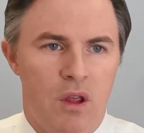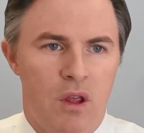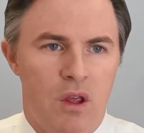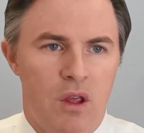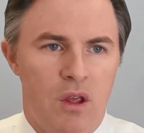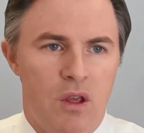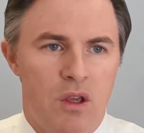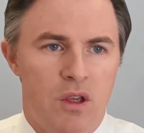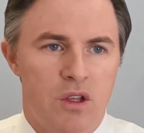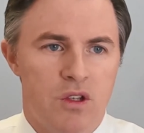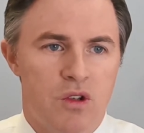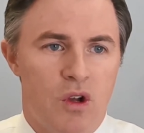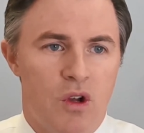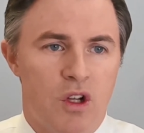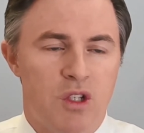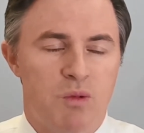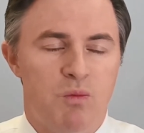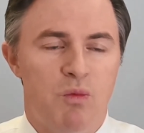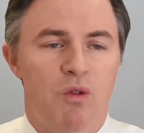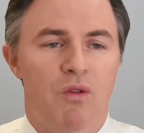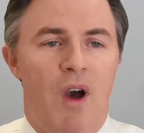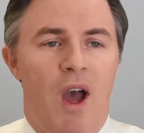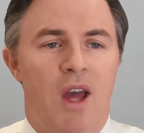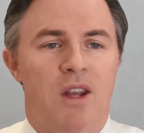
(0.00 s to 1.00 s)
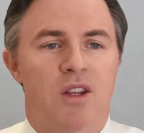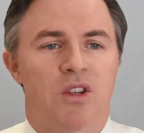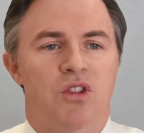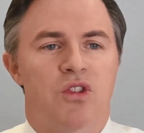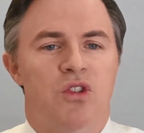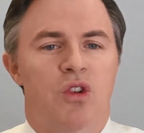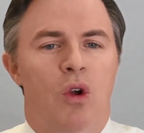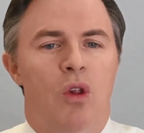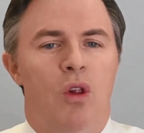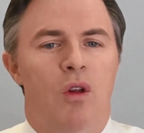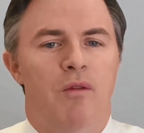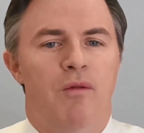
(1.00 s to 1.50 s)
So let's move on to
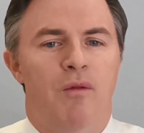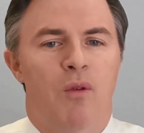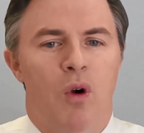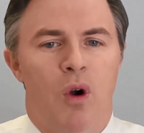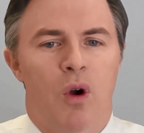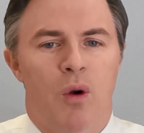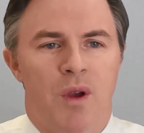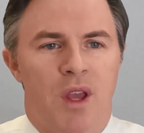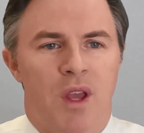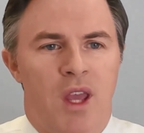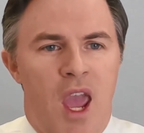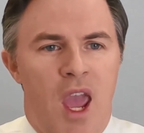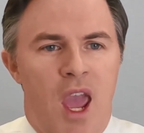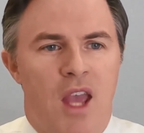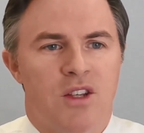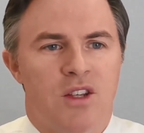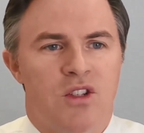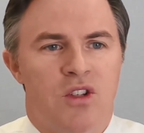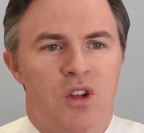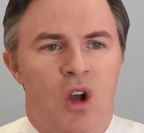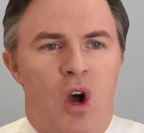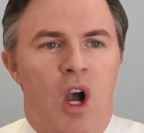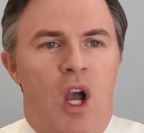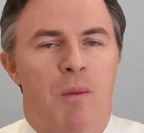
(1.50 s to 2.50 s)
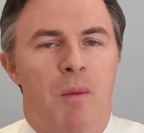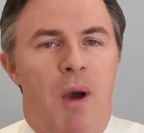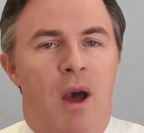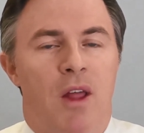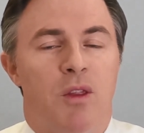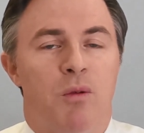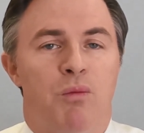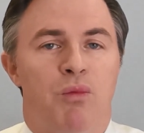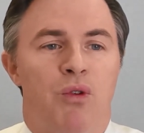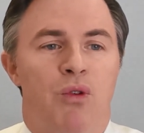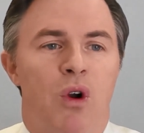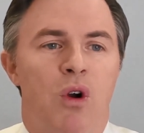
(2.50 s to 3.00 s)
solo 401ks, talk about the
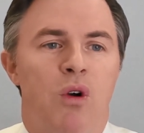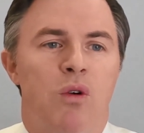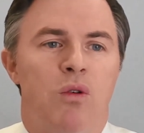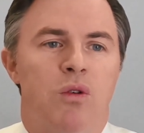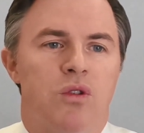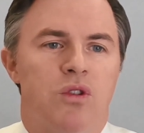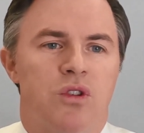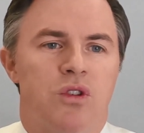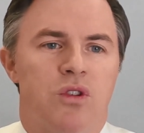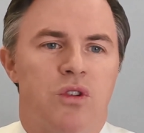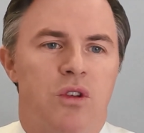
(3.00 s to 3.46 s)
pros.